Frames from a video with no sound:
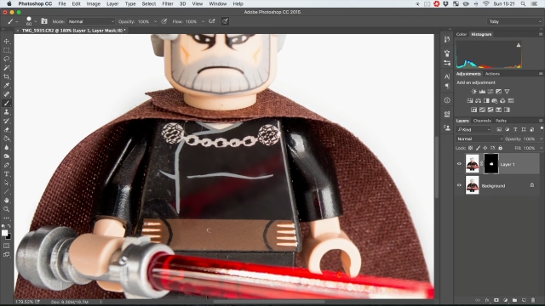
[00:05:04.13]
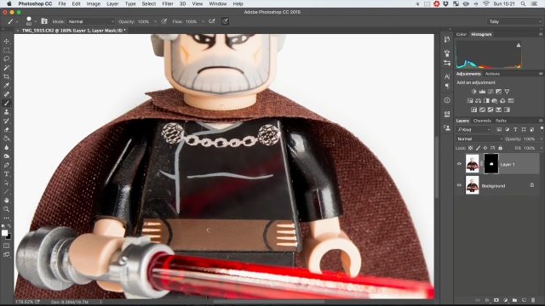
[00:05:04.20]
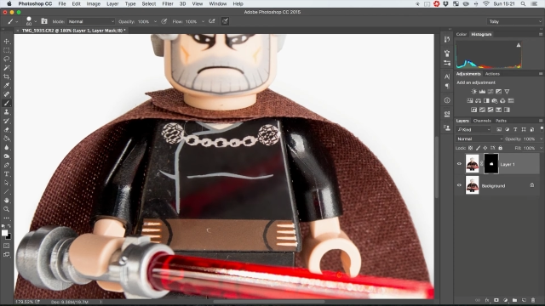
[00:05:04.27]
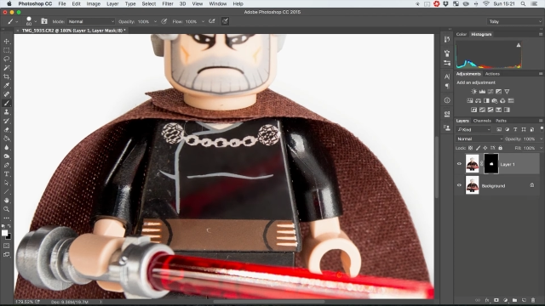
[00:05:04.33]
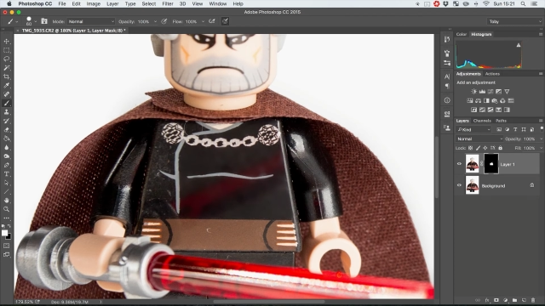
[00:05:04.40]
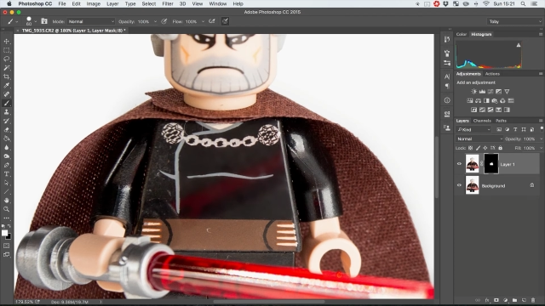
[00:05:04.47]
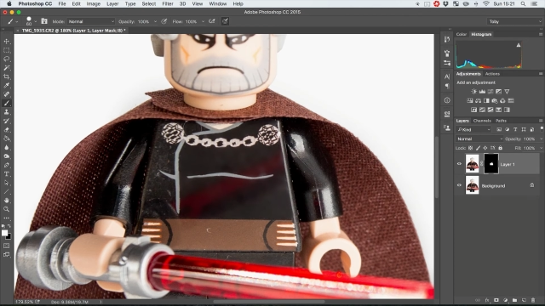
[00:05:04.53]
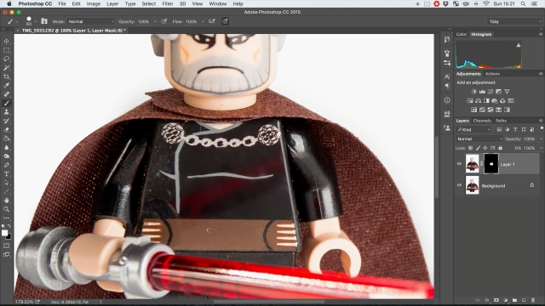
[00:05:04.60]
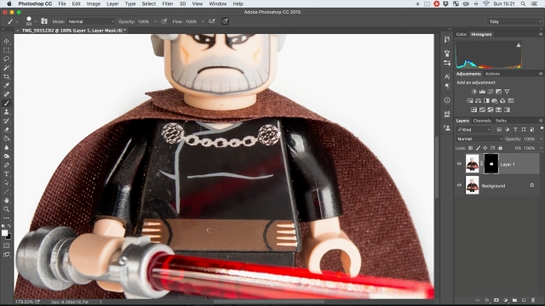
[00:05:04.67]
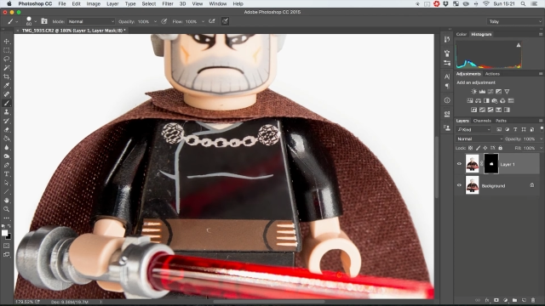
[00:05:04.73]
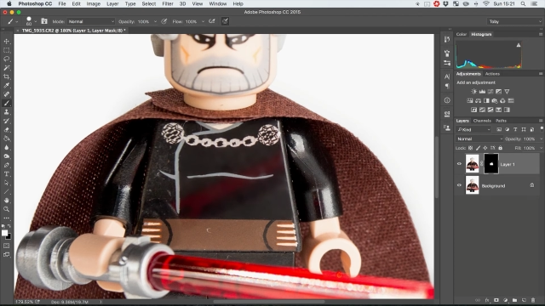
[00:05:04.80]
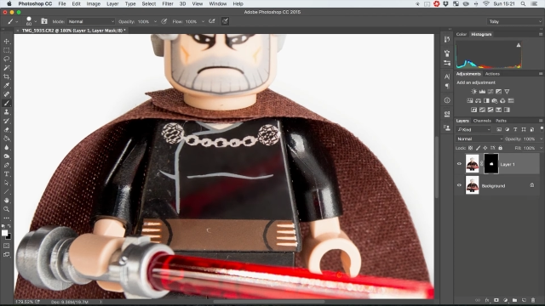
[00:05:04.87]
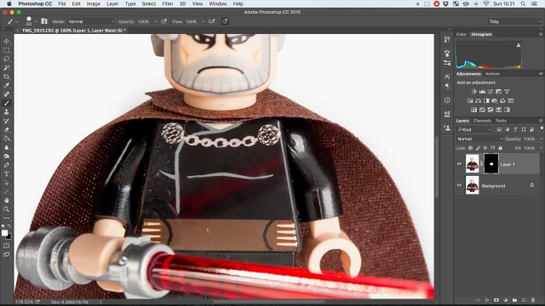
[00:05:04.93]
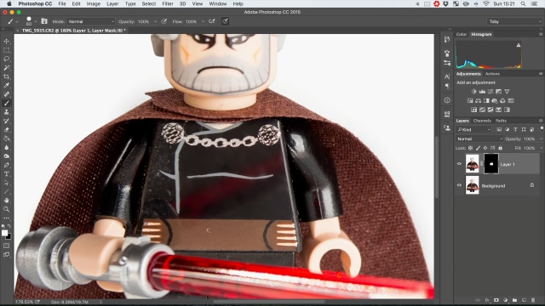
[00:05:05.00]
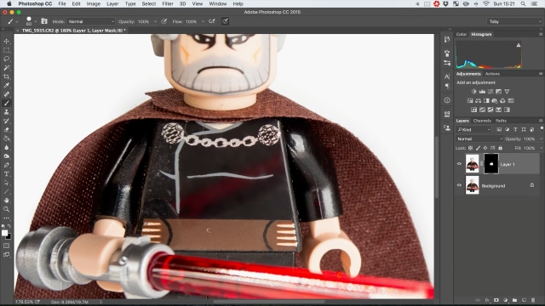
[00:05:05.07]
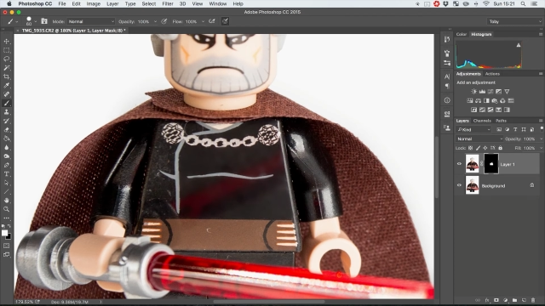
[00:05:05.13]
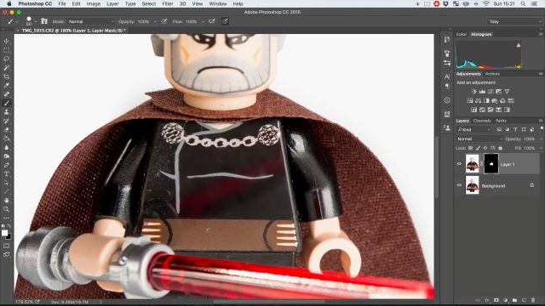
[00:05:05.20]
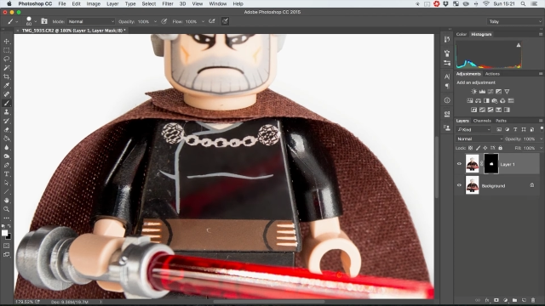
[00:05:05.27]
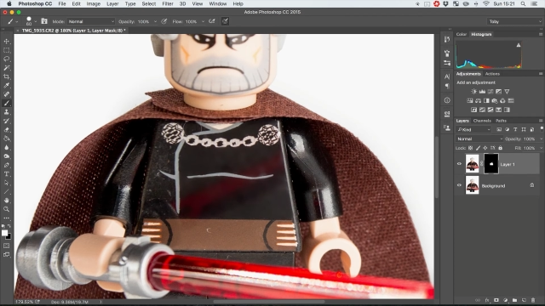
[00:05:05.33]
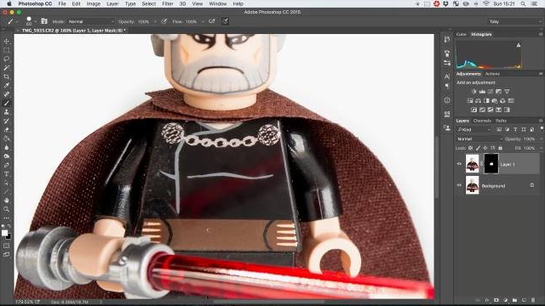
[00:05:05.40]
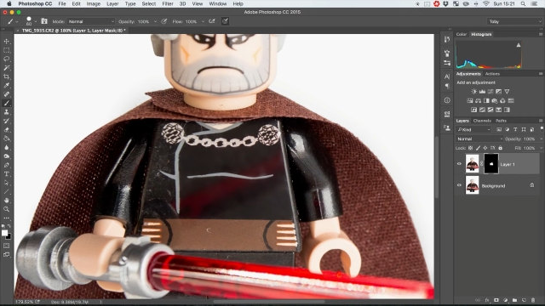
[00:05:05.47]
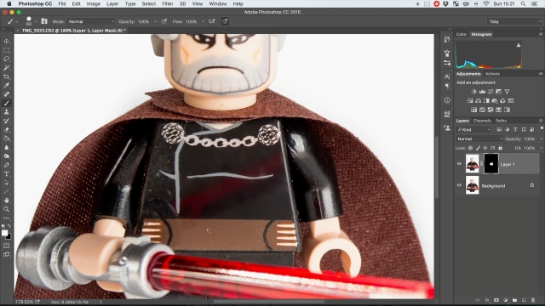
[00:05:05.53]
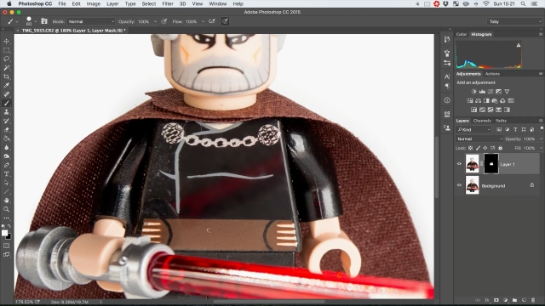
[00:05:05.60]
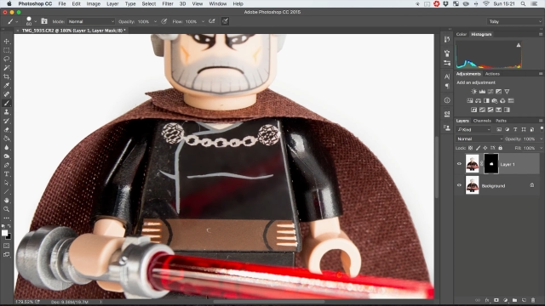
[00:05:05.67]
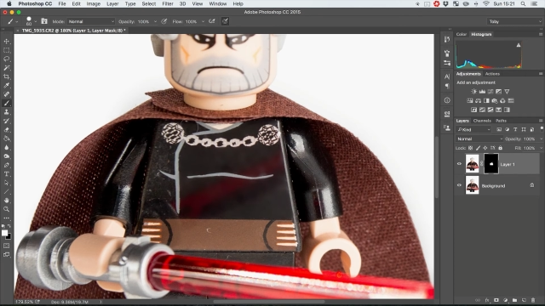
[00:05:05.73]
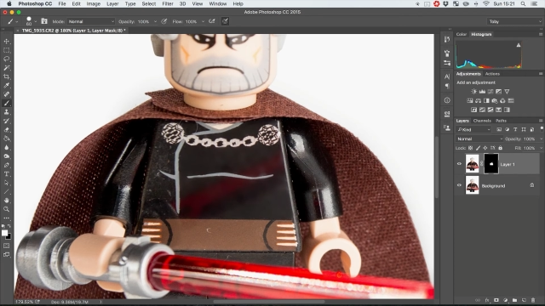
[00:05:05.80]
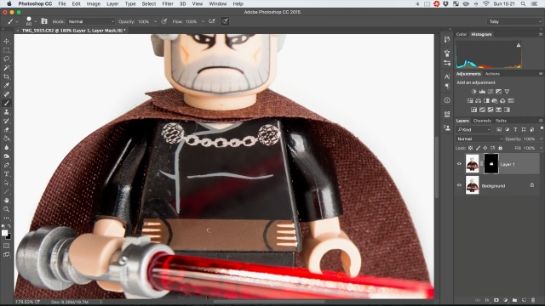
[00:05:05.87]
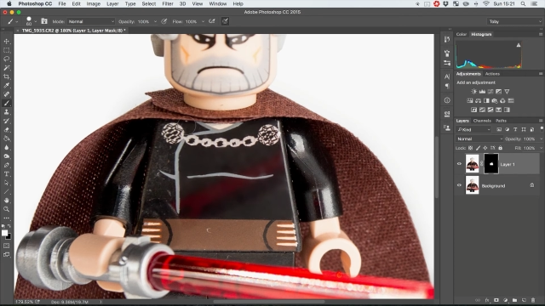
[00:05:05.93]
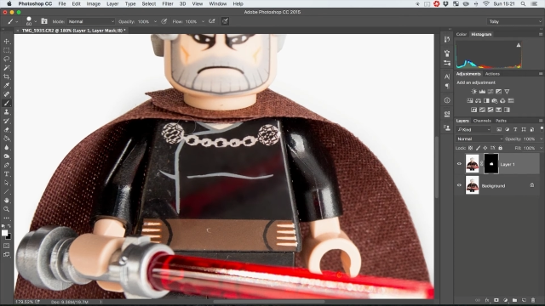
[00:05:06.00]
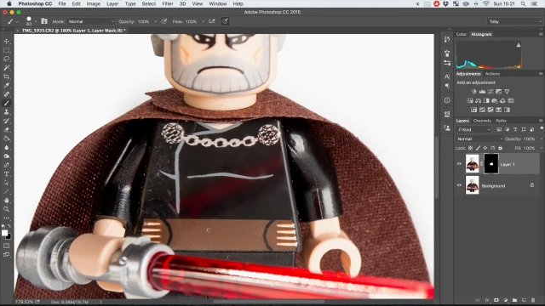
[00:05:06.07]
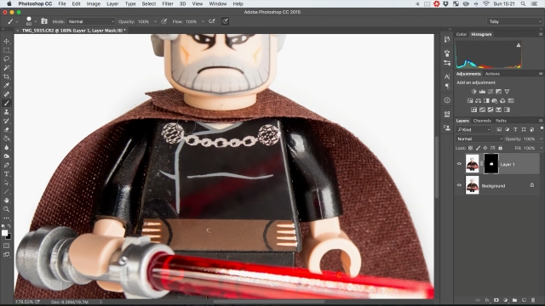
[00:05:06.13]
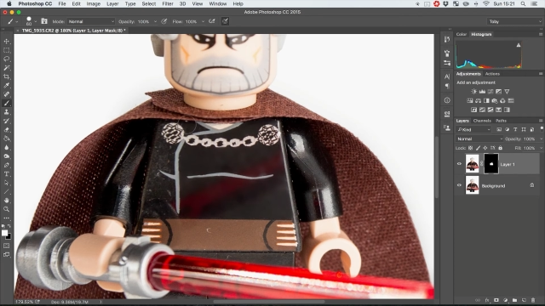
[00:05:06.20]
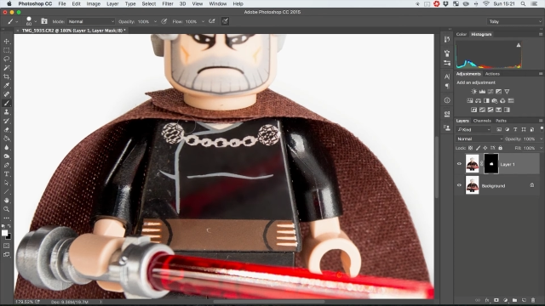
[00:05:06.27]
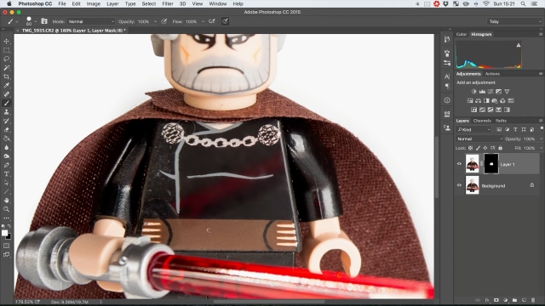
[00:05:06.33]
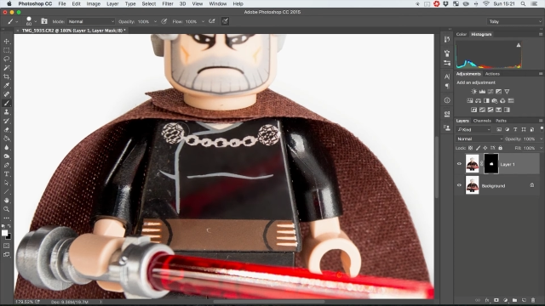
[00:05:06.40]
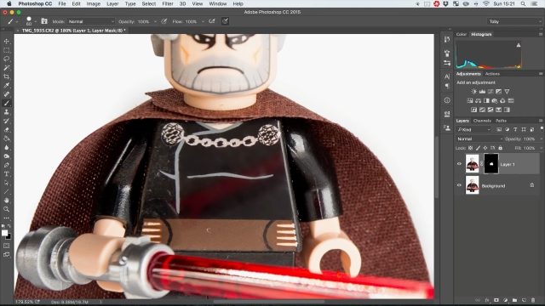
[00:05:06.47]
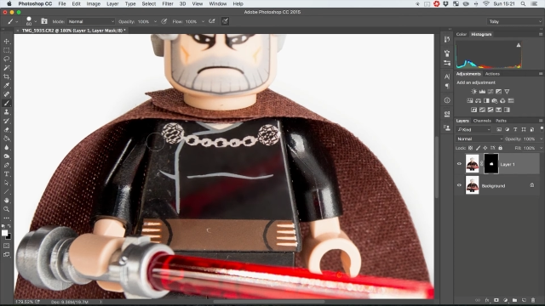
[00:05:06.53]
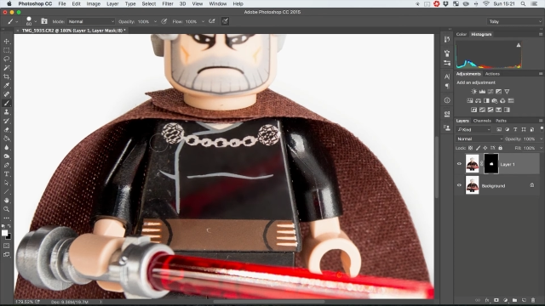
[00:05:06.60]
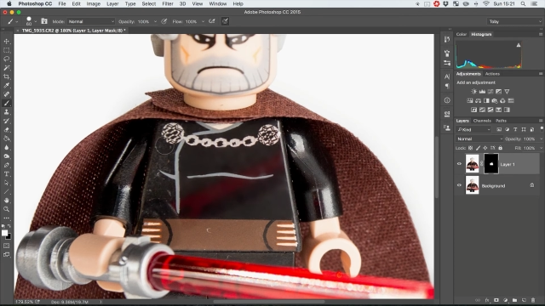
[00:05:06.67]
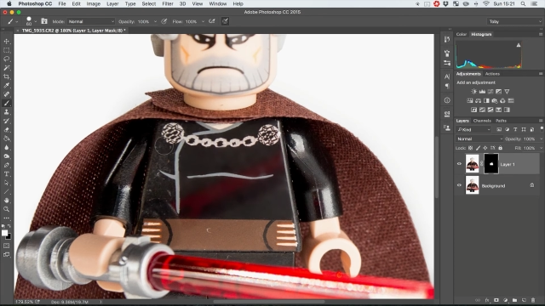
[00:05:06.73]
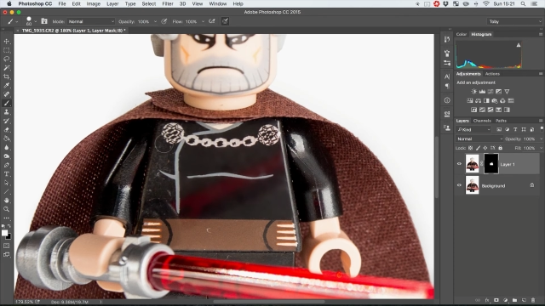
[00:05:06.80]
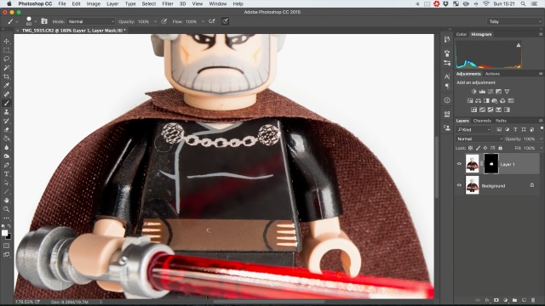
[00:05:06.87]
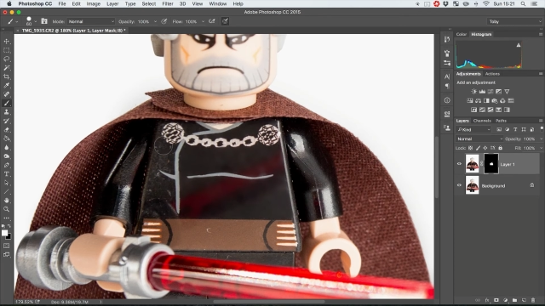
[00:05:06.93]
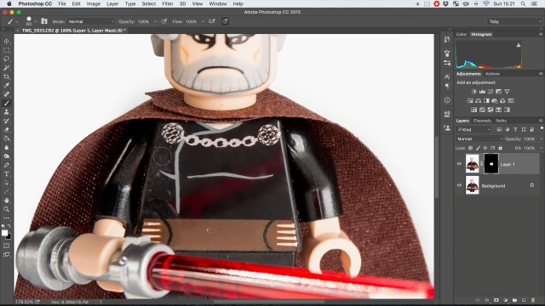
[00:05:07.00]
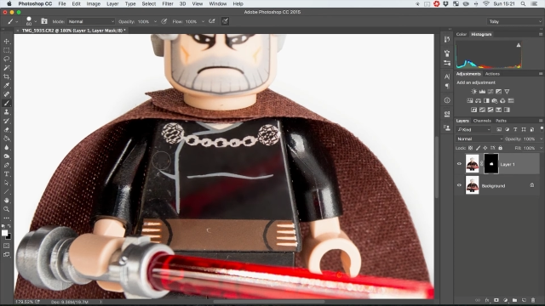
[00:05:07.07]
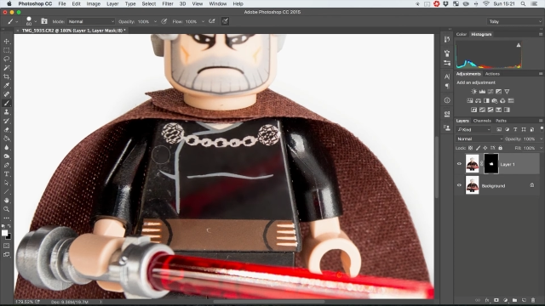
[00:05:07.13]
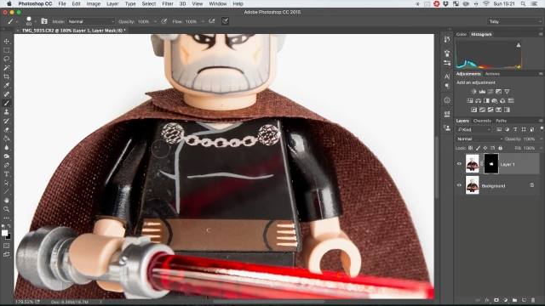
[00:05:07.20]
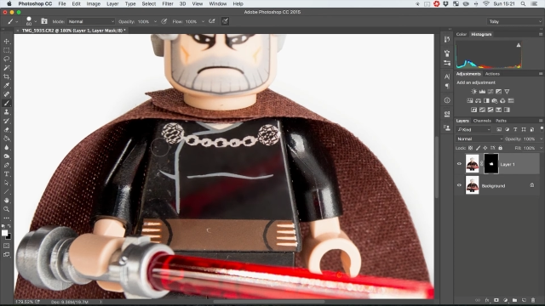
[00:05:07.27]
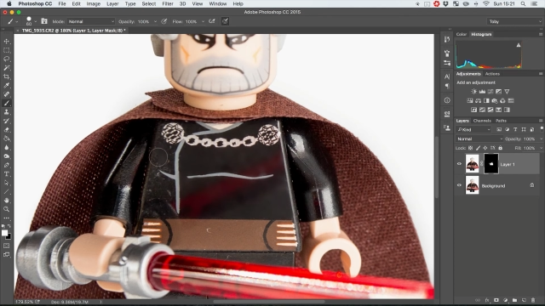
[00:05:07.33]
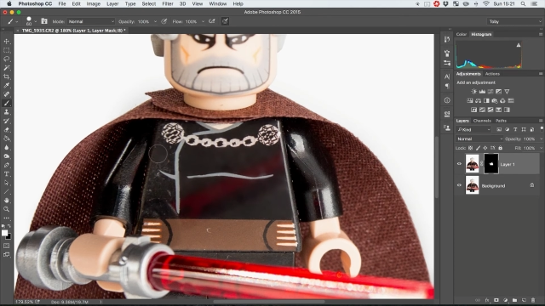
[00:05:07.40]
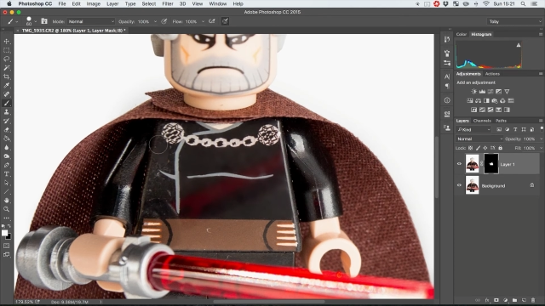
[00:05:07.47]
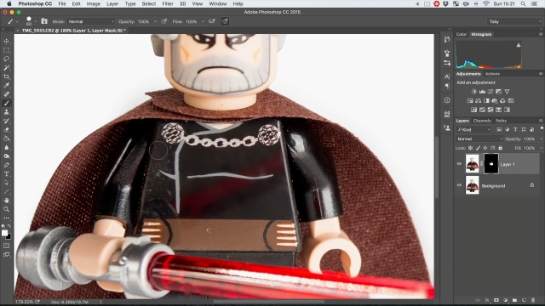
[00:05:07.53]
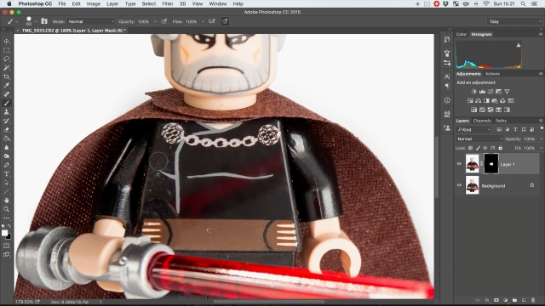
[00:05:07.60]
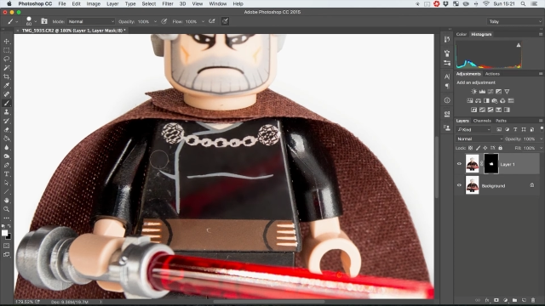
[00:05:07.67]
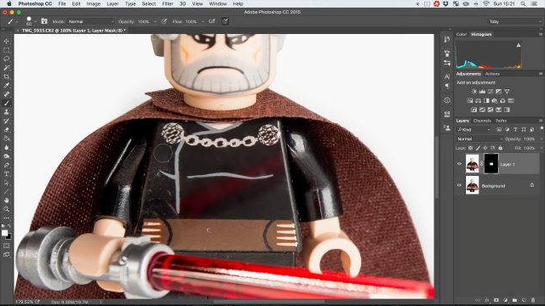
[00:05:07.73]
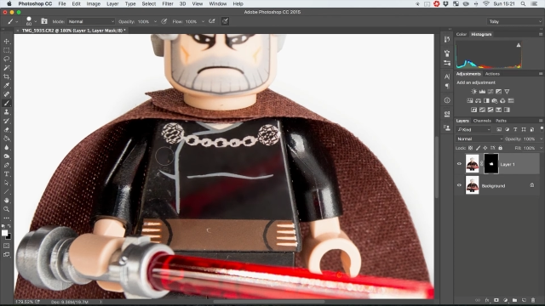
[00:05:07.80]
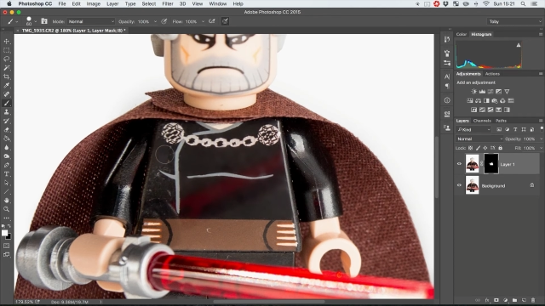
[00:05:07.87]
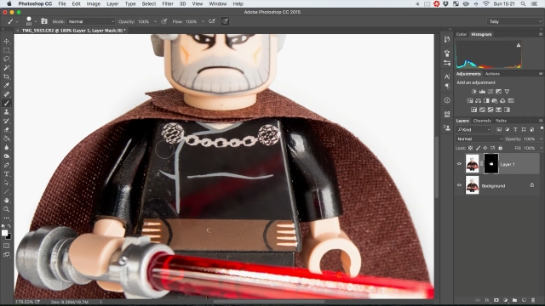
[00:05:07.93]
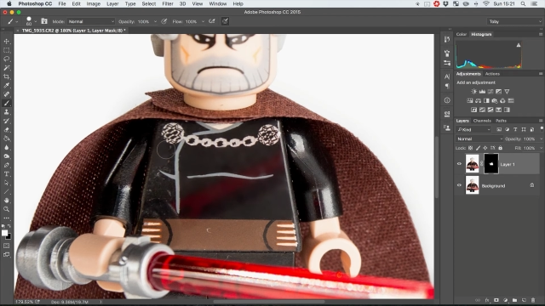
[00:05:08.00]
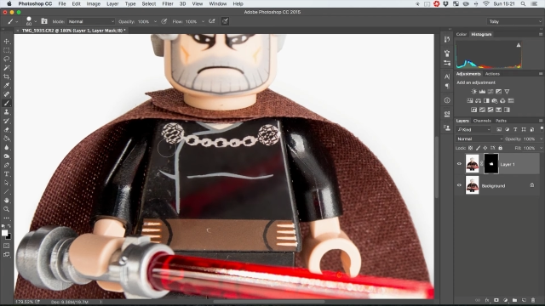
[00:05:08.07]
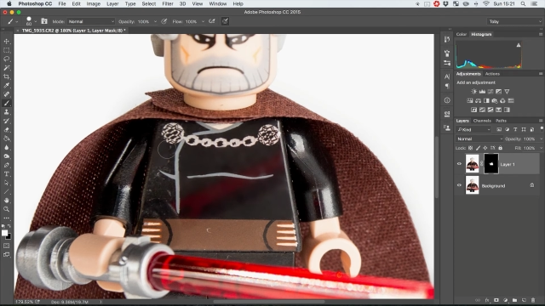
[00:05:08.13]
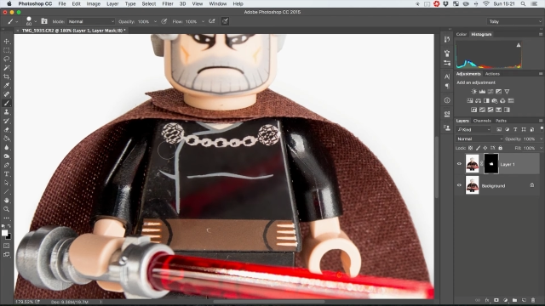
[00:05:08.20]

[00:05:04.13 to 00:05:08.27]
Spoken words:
(no speaker visible)